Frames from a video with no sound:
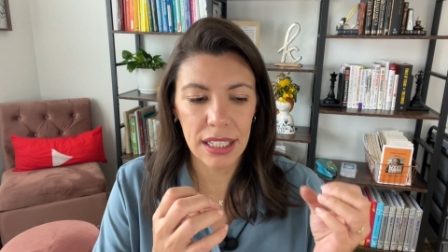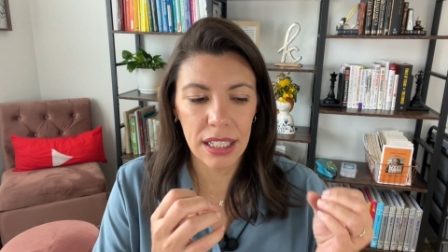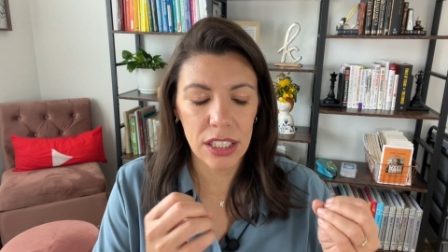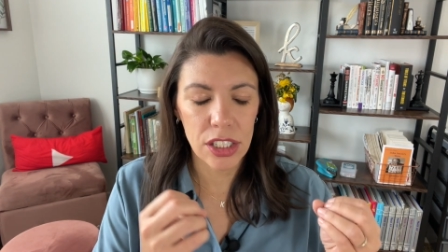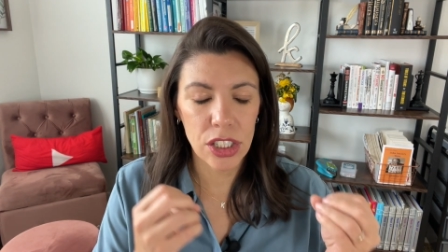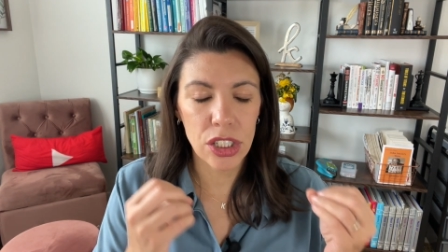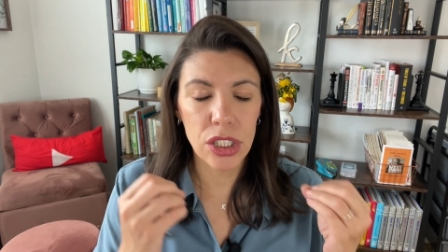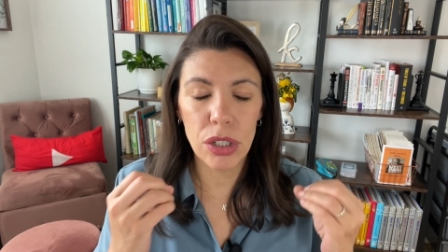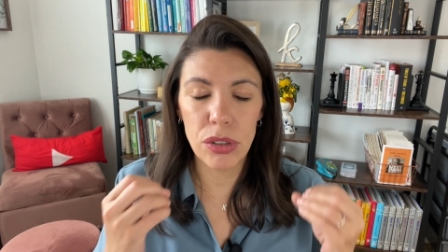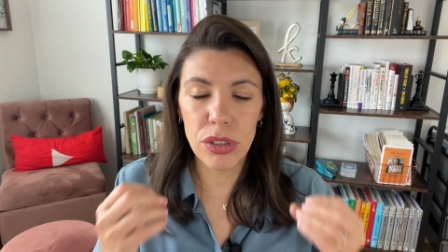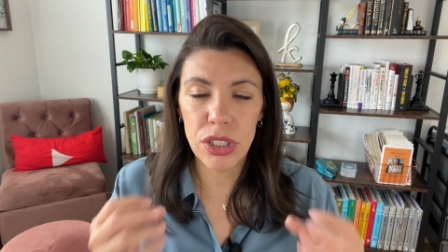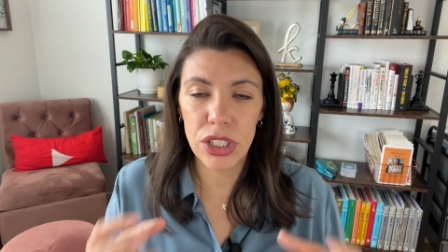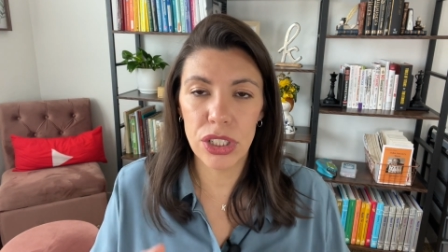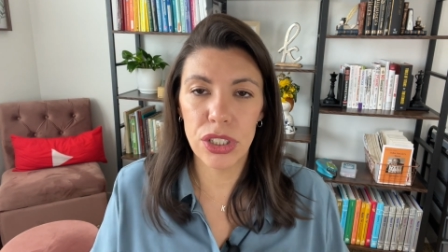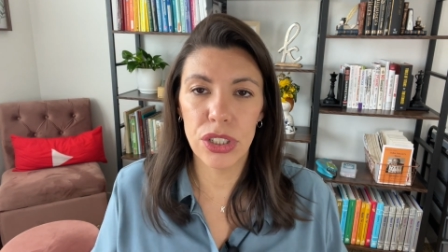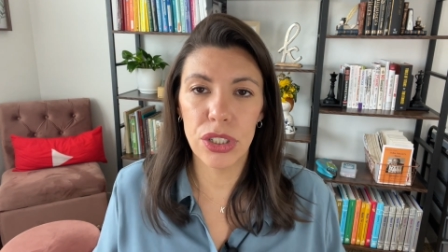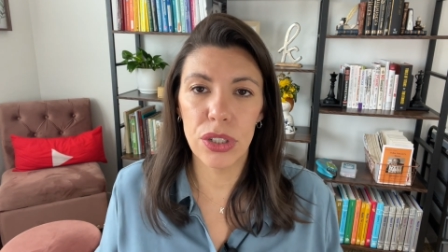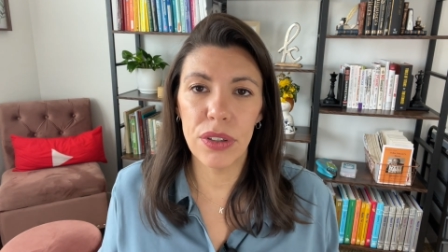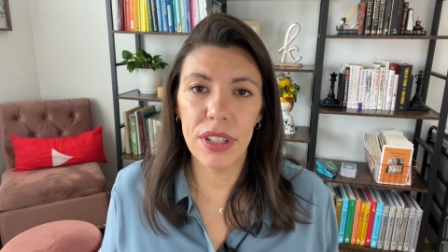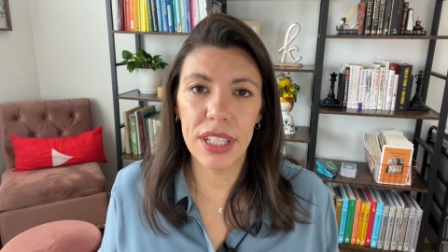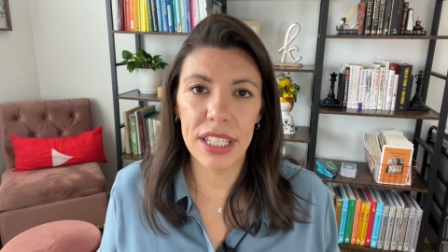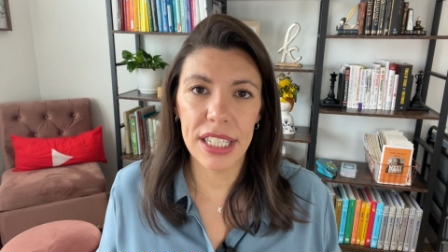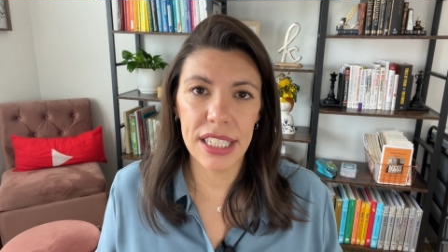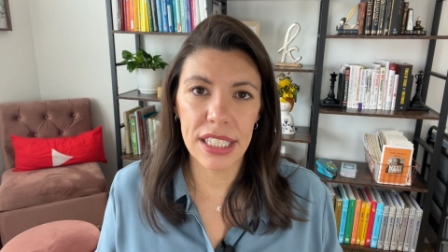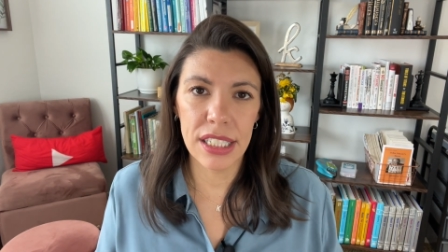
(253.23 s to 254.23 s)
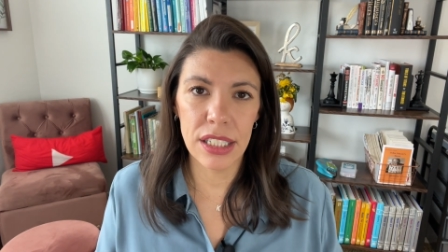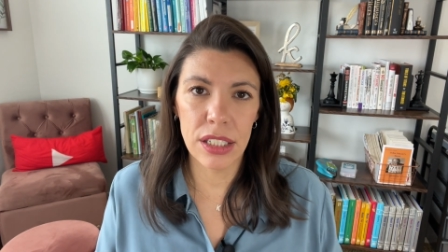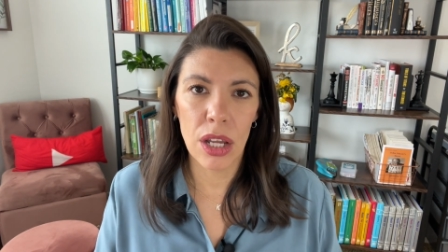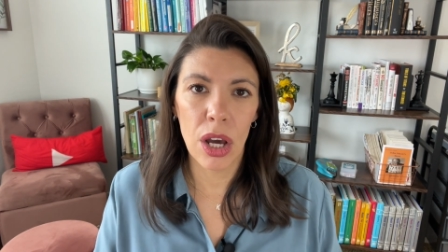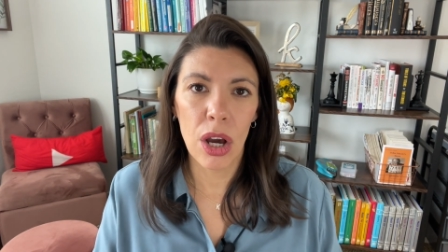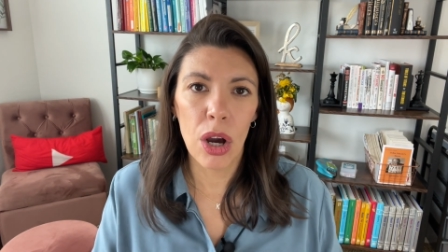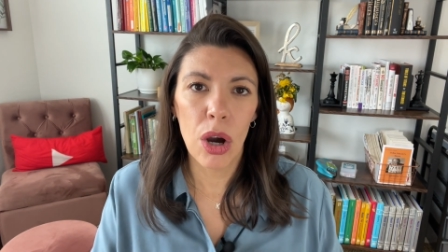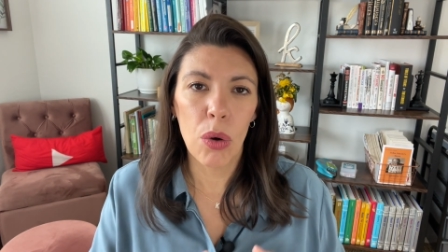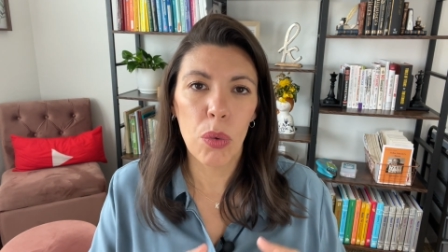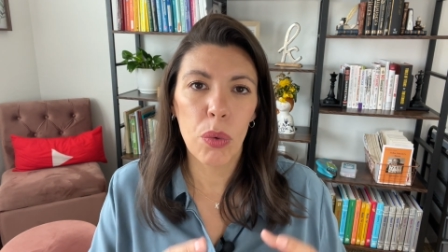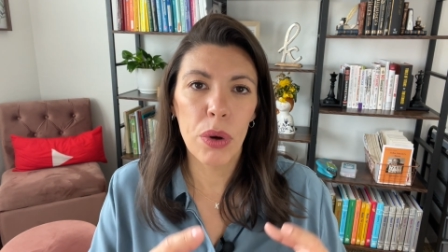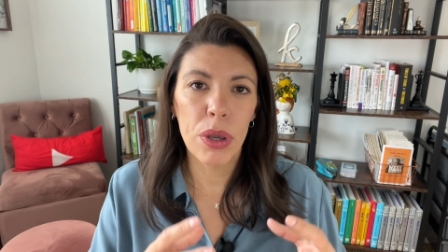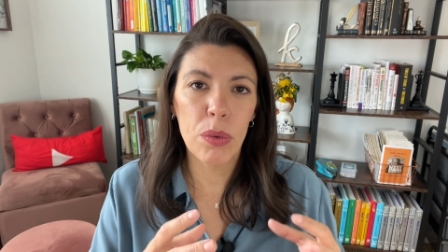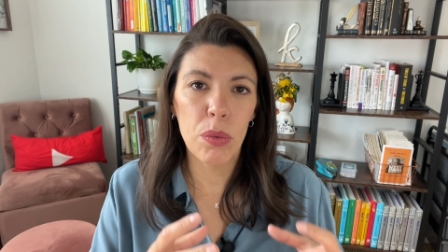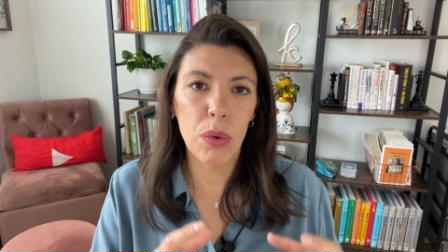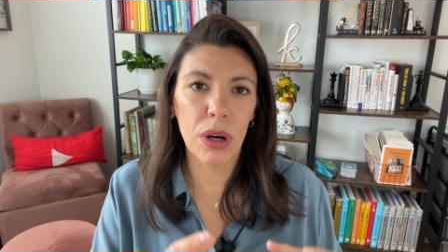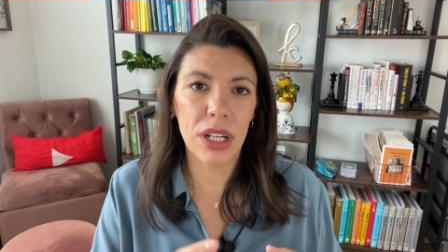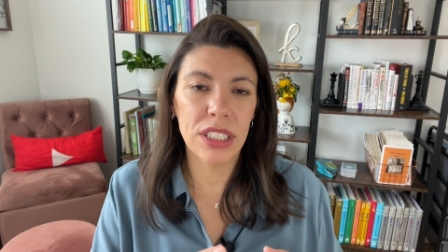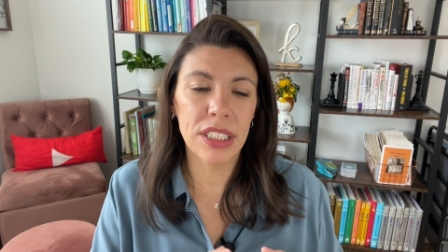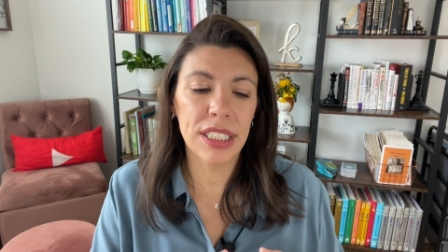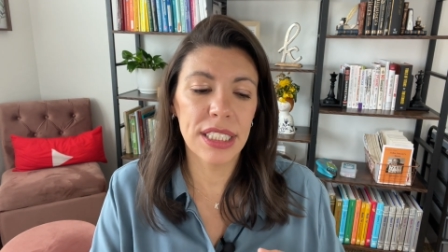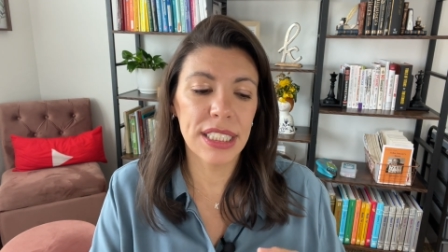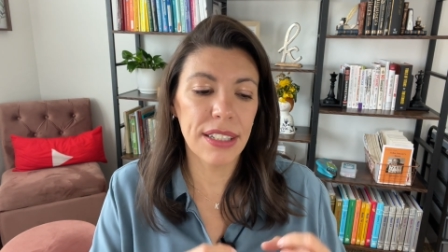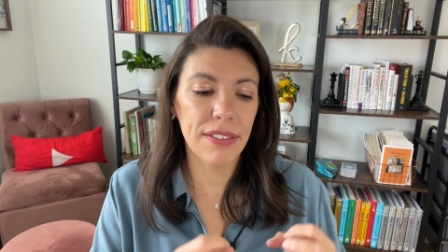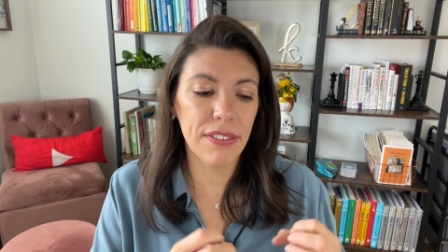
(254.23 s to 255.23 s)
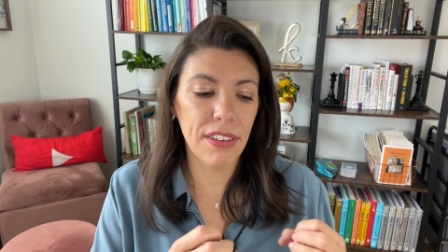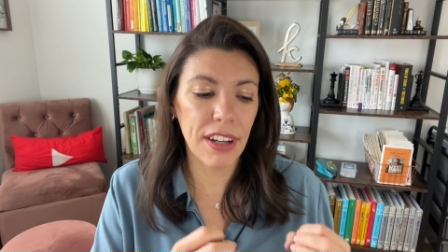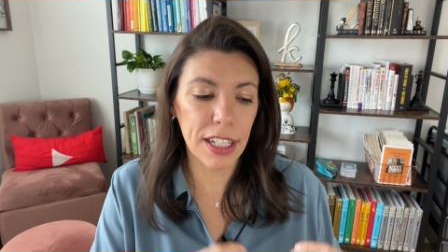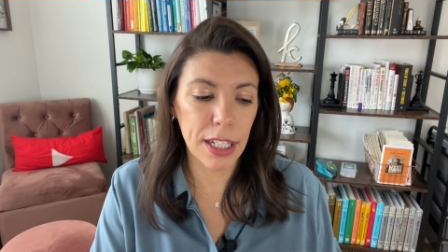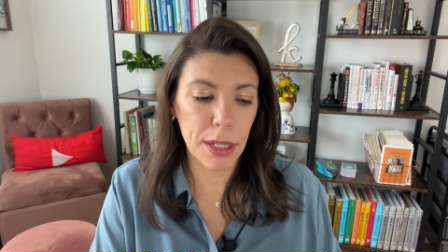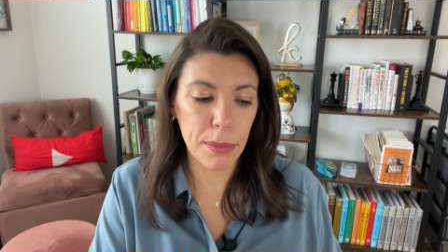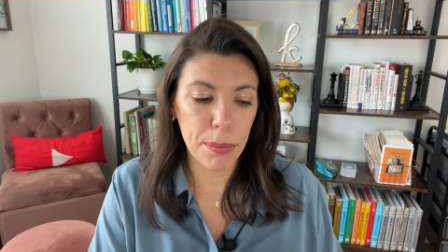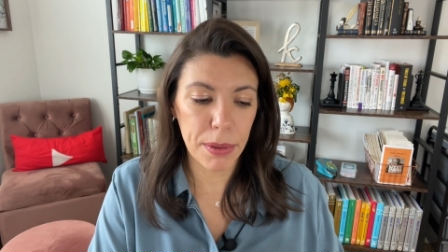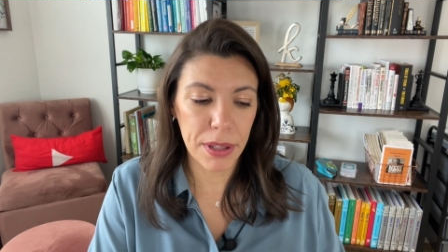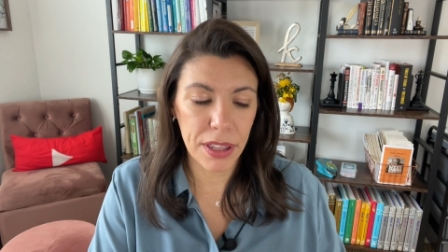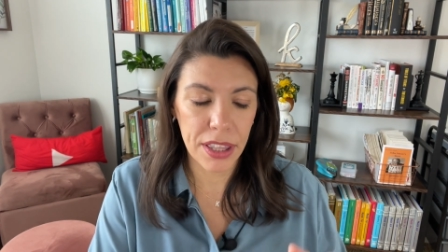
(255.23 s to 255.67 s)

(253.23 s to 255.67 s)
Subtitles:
So to do this, we want to develop